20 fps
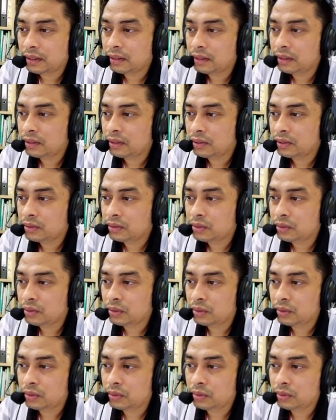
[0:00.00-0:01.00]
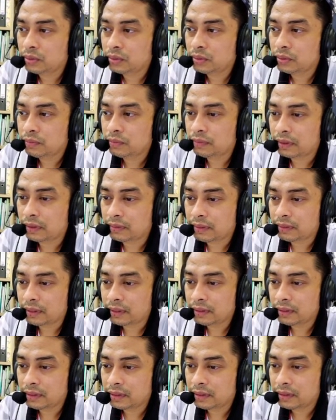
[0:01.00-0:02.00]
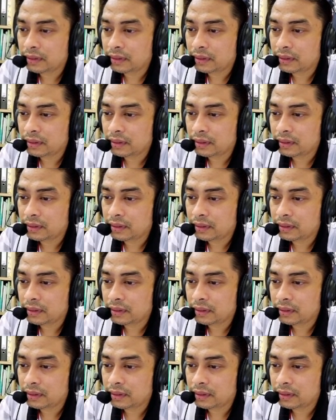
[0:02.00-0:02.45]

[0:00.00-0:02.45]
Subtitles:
Okay. So if I run,